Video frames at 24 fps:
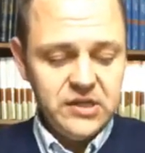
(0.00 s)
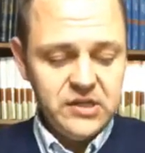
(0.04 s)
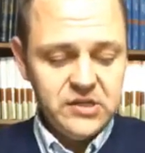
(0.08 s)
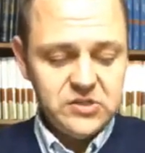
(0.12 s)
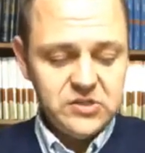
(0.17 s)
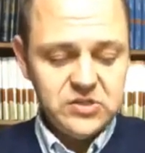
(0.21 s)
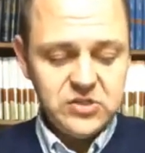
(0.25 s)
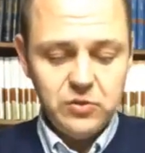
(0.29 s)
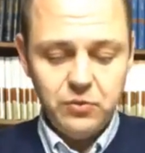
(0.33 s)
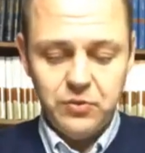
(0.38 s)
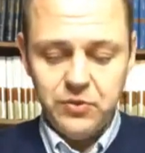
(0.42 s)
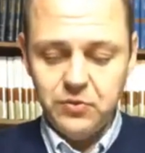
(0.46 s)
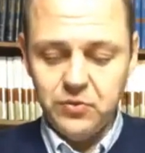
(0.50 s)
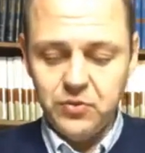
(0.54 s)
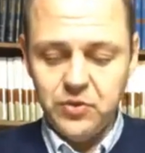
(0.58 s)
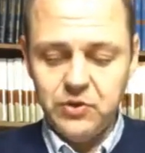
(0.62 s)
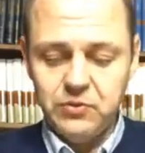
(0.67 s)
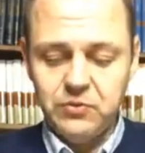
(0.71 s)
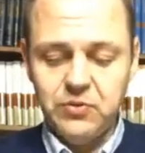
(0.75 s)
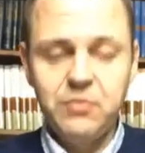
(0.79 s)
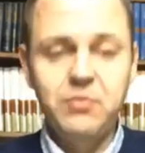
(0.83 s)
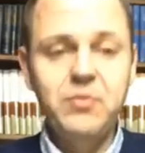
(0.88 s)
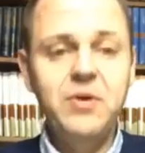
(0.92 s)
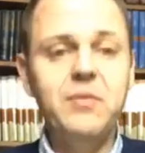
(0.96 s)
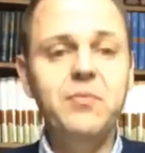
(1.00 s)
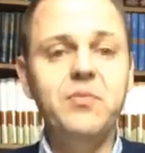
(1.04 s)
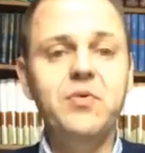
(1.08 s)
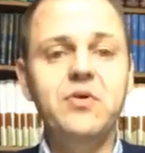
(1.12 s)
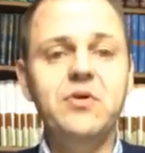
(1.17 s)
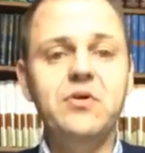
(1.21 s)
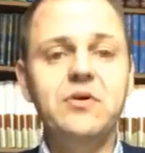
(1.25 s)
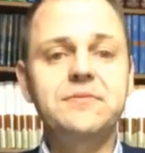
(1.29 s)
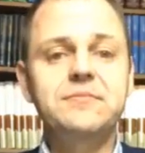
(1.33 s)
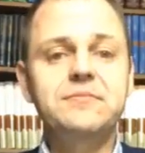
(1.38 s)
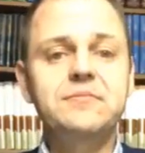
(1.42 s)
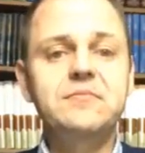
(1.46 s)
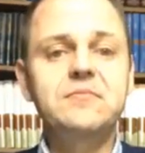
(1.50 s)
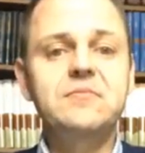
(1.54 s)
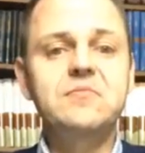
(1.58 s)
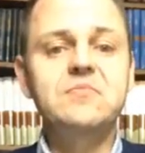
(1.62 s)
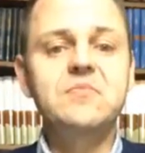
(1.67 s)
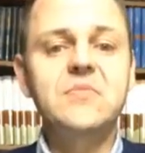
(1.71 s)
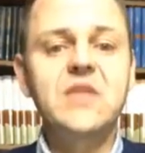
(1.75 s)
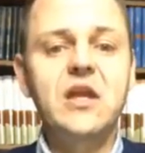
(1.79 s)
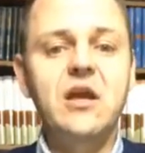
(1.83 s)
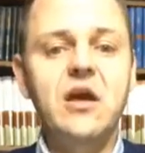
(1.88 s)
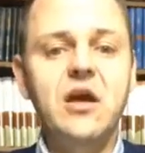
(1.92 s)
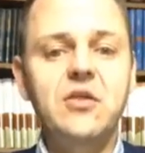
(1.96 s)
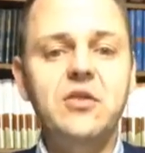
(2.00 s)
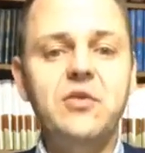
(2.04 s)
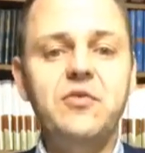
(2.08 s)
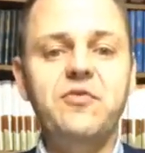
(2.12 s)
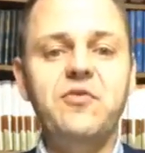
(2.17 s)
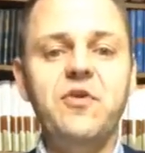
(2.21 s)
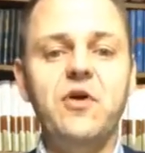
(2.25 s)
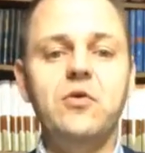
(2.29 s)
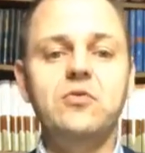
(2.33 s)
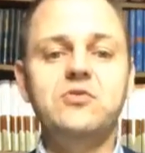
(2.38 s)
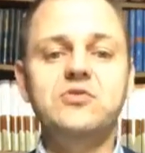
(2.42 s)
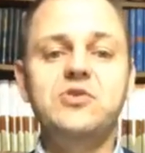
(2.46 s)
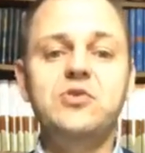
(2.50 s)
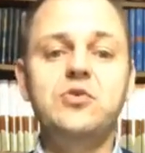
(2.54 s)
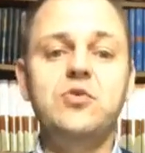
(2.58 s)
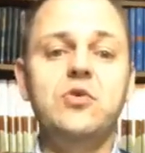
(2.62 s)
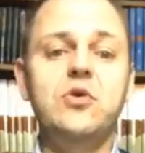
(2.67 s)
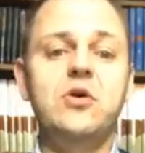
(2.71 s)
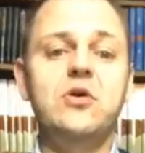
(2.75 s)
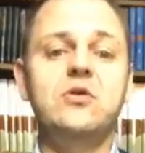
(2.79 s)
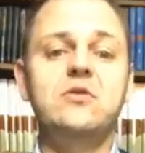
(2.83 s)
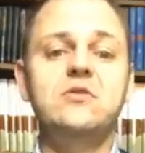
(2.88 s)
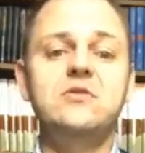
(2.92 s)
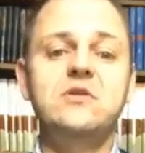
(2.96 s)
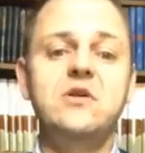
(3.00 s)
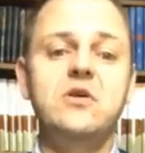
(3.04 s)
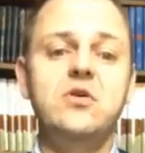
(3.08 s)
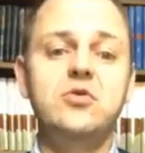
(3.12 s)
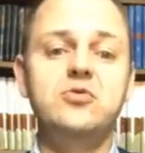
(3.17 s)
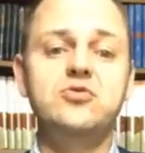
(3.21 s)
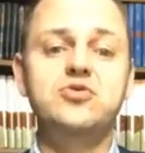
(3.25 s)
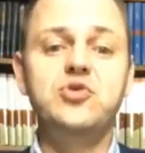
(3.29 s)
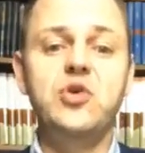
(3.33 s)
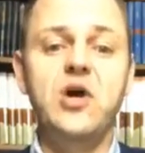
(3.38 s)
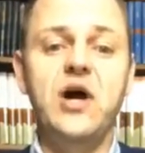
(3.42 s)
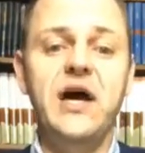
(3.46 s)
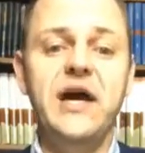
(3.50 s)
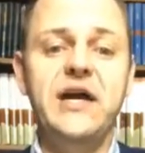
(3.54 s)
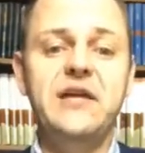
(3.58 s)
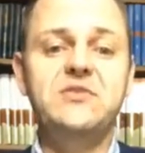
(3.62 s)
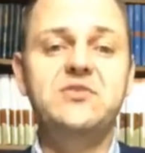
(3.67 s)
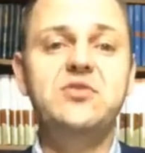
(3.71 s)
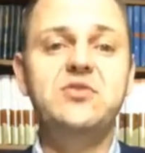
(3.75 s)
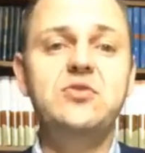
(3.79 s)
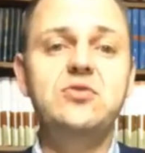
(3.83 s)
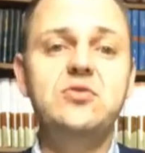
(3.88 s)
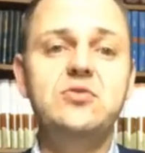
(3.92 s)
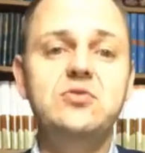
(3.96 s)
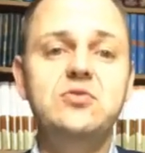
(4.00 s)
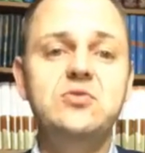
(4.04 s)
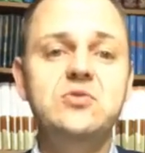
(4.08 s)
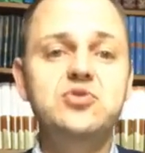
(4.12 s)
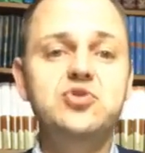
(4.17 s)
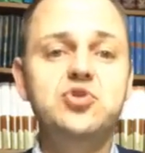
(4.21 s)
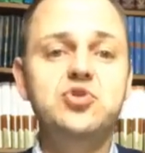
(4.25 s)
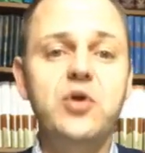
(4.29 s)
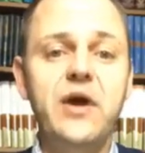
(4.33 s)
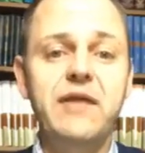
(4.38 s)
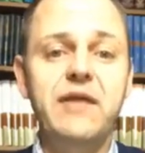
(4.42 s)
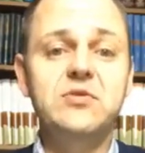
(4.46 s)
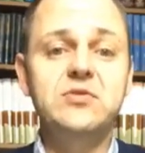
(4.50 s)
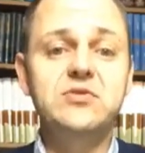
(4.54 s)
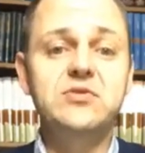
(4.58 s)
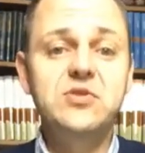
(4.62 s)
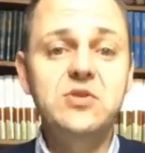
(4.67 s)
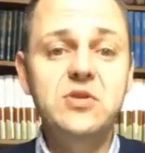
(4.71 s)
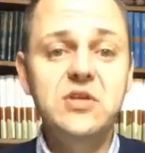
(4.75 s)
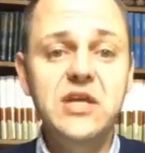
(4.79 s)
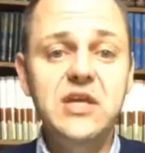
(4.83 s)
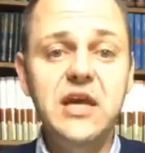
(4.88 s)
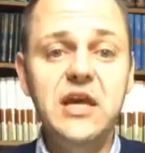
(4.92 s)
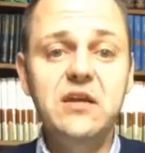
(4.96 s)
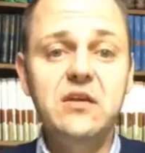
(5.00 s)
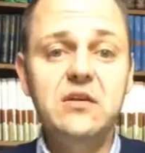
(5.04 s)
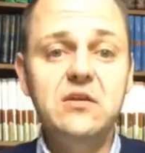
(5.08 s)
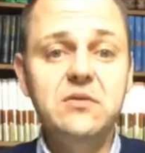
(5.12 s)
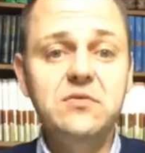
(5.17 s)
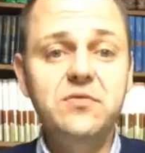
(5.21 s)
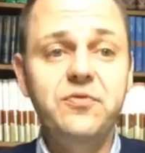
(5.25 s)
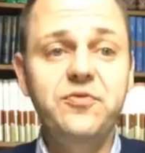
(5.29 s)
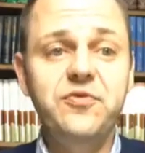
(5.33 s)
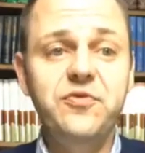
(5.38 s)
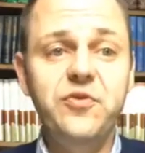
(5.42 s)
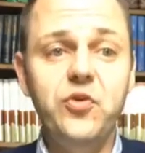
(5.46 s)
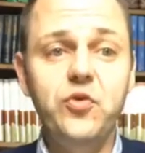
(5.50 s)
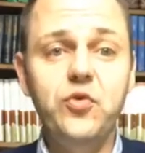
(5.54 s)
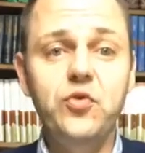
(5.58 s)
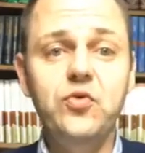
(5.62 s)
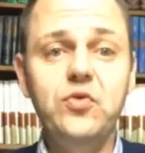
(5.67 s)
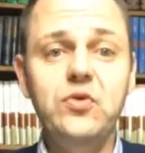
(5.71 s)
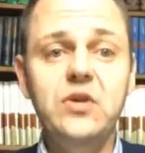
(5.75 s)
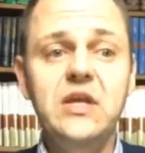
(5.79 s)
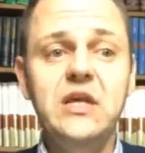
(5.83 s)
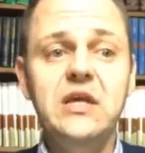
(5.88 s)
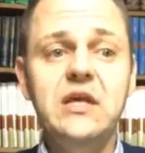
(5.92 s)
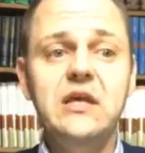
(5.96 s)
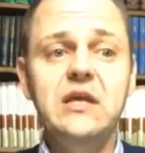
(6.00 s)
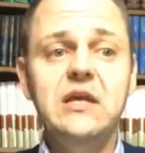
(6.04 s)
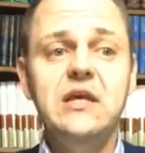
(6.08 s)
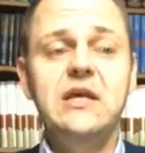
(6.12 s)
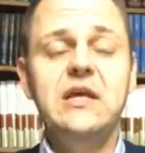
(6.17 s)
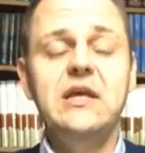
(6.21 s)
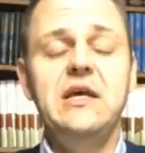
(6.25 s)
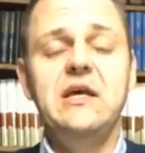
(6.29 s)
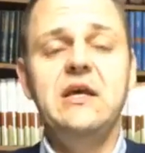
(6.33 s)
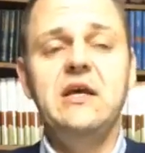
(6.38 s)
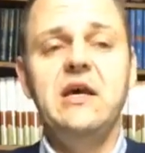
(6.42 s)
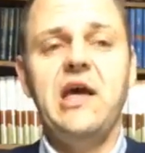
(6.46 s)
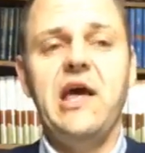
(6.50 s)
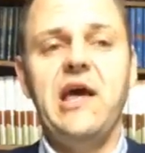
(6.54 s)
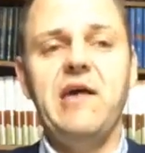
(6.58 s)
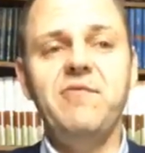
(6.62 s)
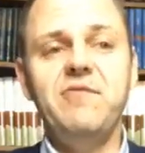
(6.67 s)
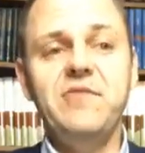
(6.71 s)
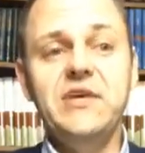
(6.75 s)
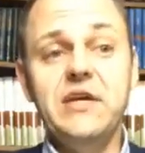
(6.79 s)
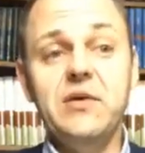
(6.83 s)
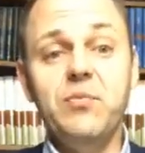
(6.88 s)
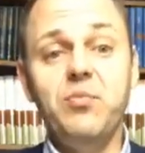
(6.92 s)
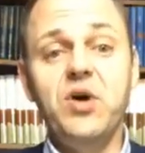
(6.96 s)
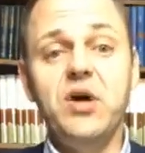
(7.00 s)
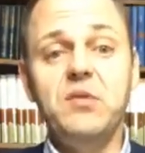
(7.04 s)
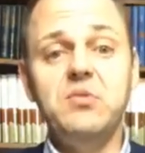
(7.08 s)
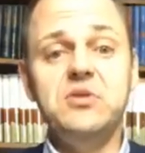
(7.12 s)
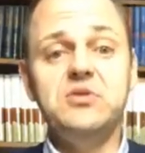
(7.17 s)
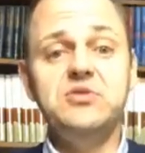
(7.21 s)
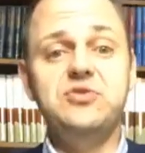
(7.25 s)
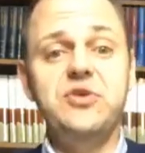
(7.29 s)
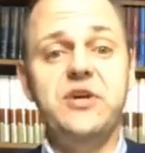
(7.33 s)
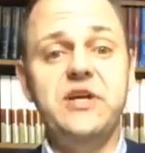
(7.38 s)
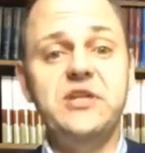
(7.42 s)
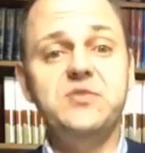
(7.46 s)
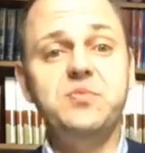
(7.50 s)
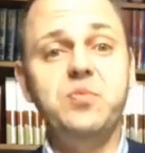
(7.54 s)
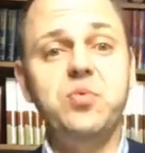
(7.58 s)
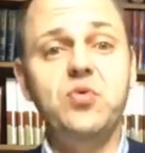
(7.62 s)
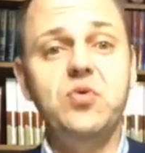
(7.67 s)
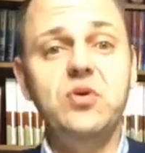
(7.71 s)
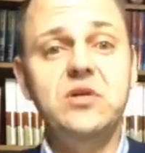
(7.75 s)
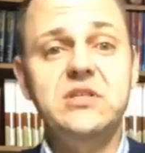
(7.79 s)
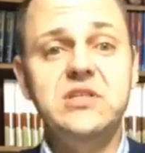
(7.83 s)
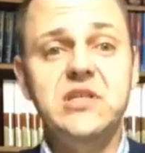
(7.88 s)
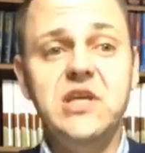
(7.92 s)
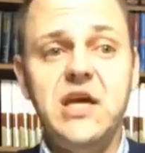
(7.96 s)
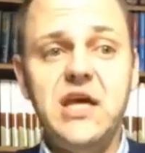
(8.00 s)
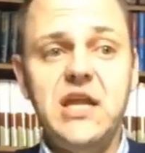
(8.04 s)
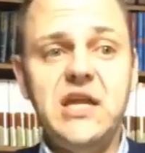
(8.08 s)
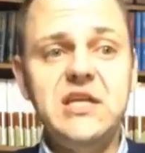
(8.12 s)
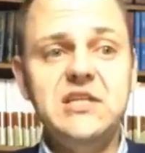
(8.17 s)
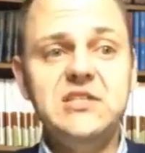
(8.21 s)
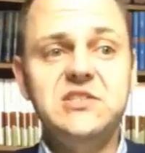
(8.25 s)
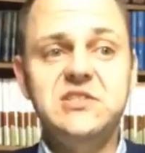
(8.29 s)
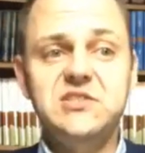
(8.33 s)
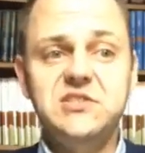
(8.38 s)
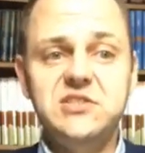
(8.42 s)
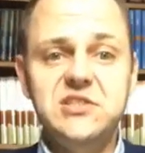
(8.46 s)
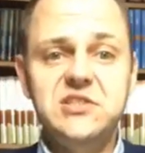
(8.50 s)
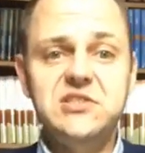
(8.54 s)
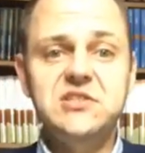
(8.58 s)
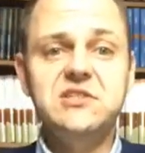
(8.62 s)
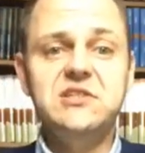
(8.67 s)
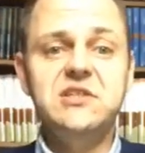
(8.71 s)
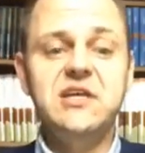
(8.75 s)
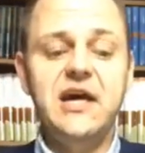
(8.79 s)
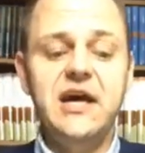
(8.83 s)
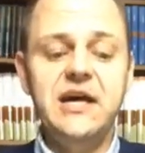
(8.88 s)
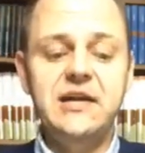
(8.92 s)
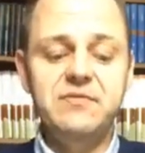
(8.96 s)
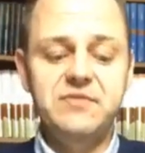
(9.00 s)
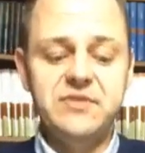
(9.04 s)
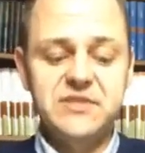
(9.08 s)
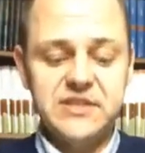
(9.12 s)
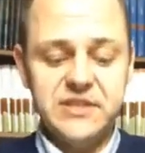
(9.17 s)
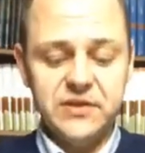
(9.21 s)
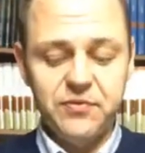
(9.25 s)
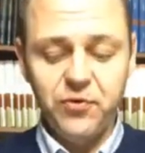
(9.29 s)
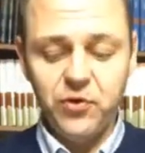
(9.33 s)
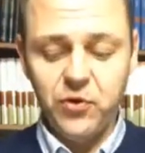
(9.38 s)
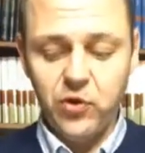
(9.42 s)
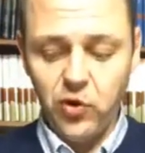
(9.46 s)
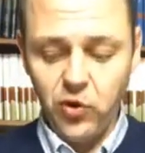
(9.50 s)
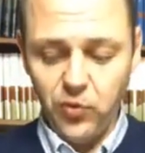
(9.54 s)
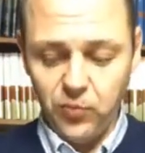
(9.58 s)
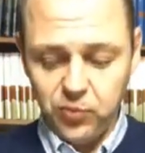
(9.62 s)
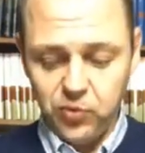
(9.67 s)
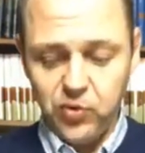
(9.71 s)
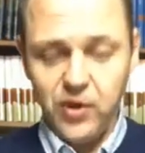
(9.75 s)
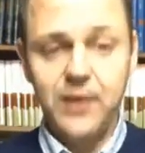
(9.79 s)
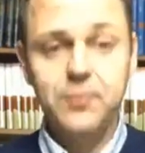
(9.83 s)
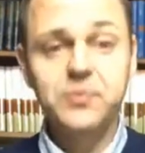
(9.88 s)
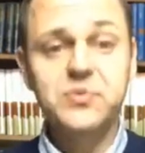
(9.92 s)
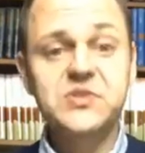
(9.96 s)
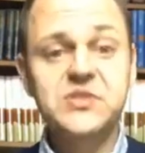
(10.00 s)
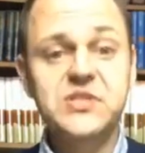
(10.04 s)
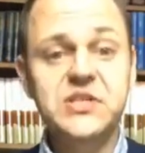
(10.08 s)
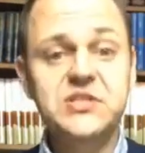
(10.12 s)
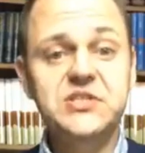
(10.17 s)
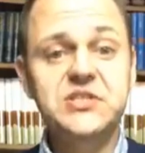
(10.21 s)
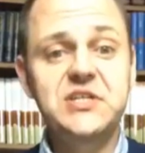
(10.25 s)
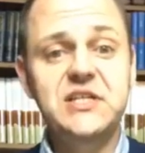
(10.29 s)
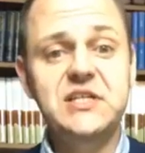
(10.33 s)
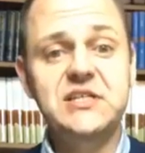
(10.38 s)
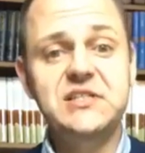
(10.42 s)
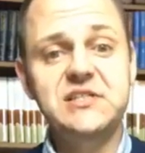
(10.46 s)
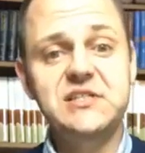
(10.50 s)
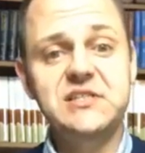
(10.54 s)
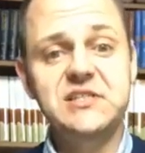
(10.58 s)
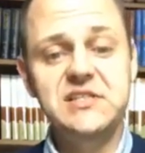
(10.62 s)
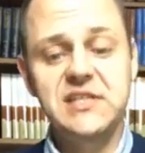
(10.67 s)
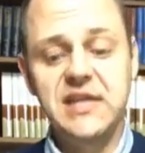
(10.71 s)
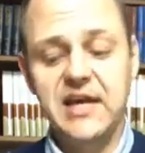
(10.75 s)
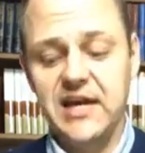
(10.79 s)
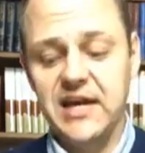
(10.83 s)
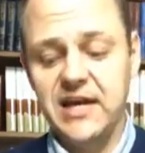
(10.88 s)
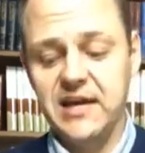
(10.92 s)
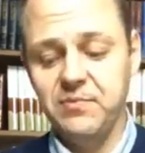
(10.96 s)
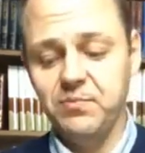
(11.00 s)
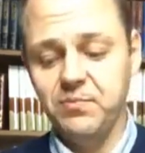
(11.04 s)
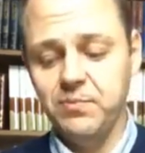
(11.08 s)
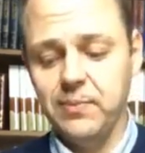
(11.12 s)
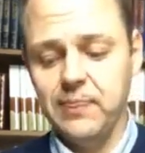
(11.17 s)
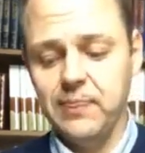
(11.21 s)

So we want to remember uh, the folks who are who are trying to travel to get food uh, via public transport that it's just kind of a difficult proposition at this time.